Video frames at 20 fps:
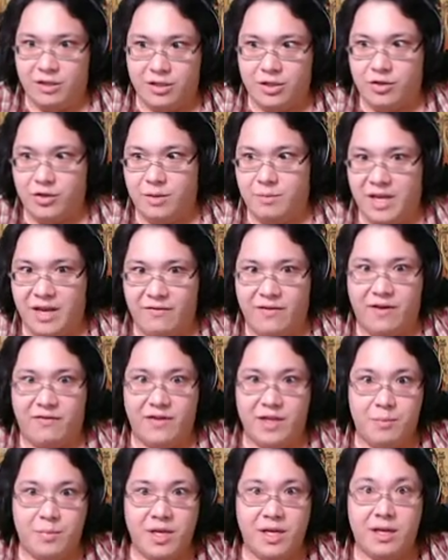your stream, they have
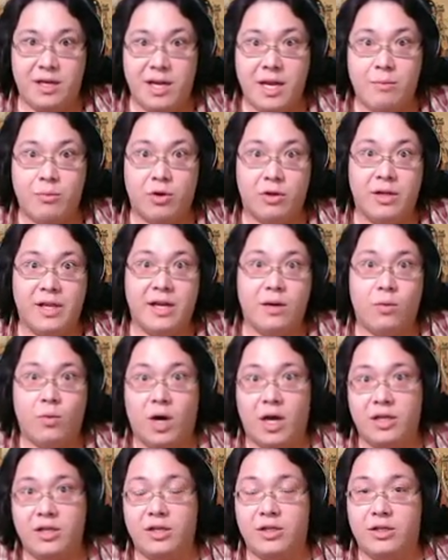FTP enabled. They can
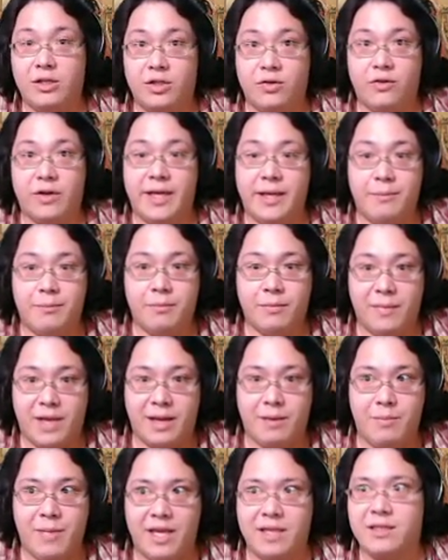watch your stream
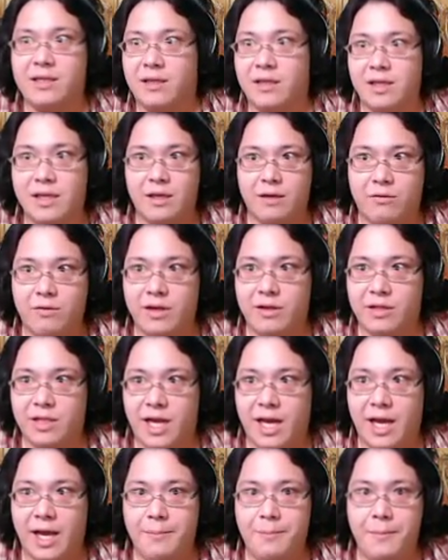like basically in real
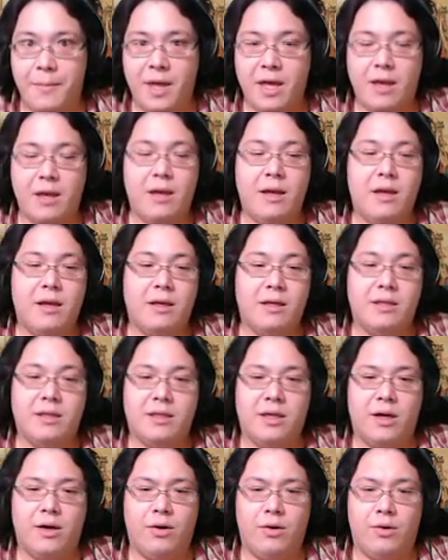time.
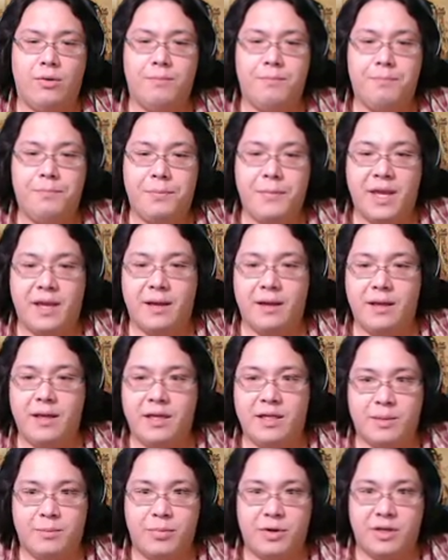So yeah,
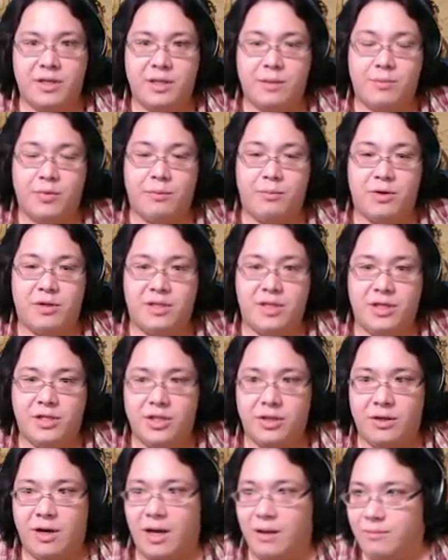it's a pretty simple
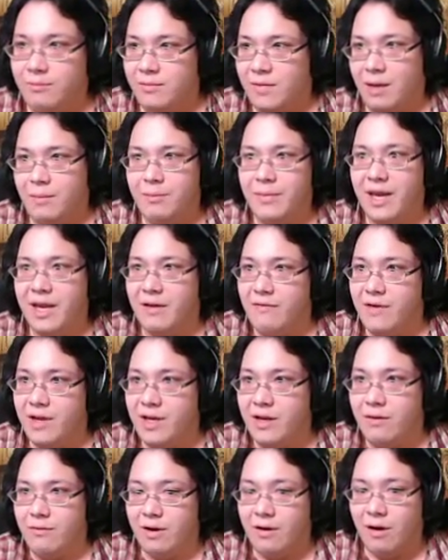procedure. I'll make a
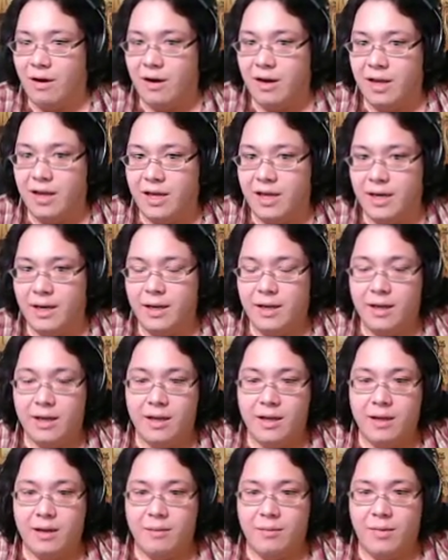video regarding it.
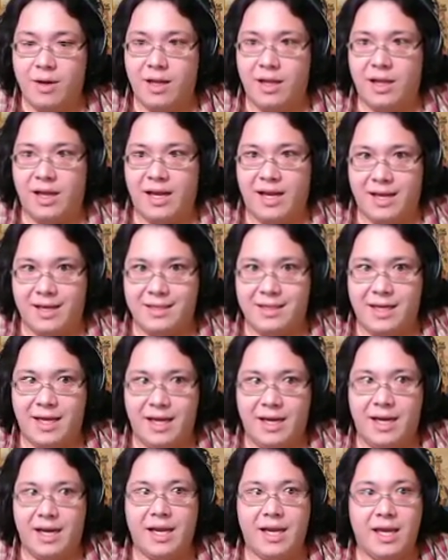But like I
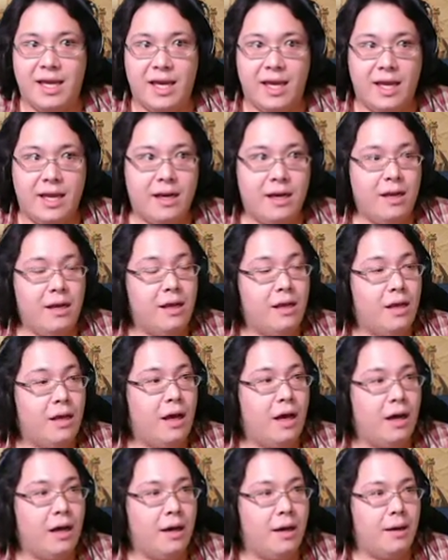said, again,
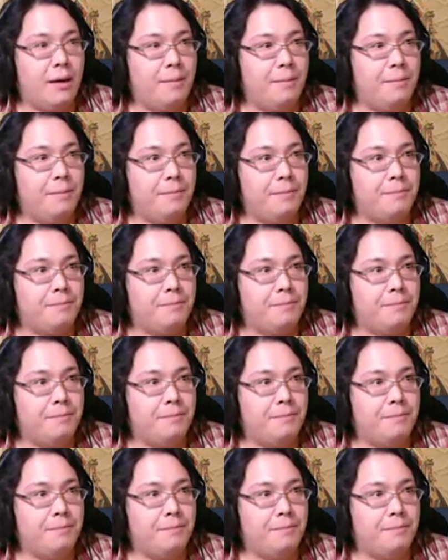I'll